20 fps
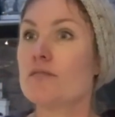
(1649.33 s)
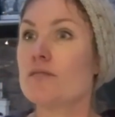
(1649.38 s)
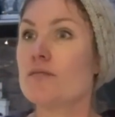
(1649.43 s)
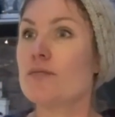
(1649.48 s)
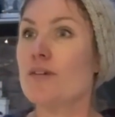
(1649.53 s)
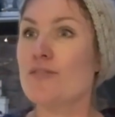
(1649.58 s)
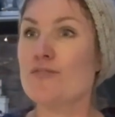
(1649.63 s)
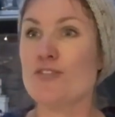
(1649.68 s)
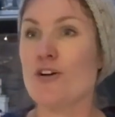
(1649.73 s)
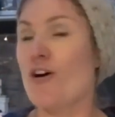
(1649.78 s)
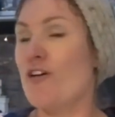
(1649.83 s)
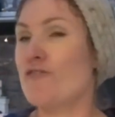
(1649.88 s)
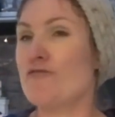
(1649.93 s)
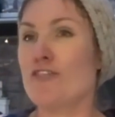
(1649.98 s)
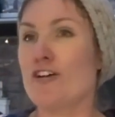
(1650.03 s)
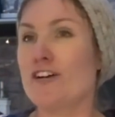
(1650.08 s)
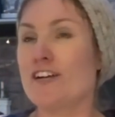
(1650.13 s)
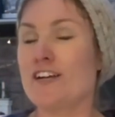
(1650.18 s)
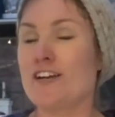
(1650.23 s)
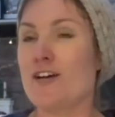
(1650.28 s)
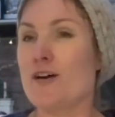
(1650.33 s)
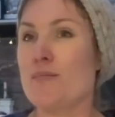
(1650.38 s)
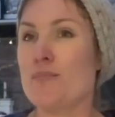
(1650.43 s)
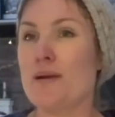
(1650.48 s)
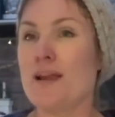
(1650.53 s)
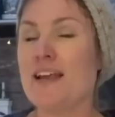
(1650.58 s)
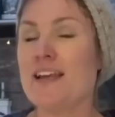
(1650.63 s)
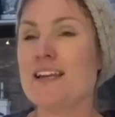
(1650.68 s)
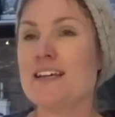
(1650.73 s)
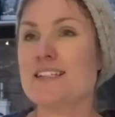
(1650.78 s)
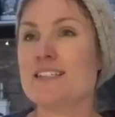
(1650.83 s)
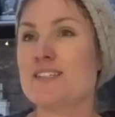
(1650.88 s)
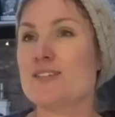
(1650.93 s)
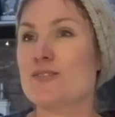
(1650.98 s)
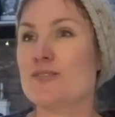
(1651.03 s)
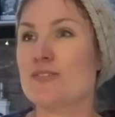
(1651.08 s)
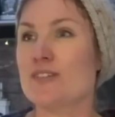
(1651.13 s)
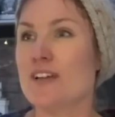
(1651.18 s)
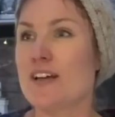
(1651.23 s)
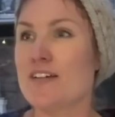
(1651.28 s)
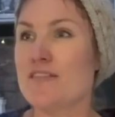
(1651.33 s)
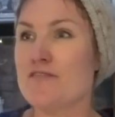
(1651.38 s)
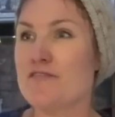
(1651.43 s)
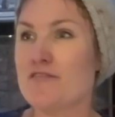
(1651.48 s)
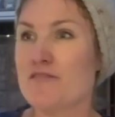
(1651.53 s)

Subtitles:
We've got a Friday night playlist on, love.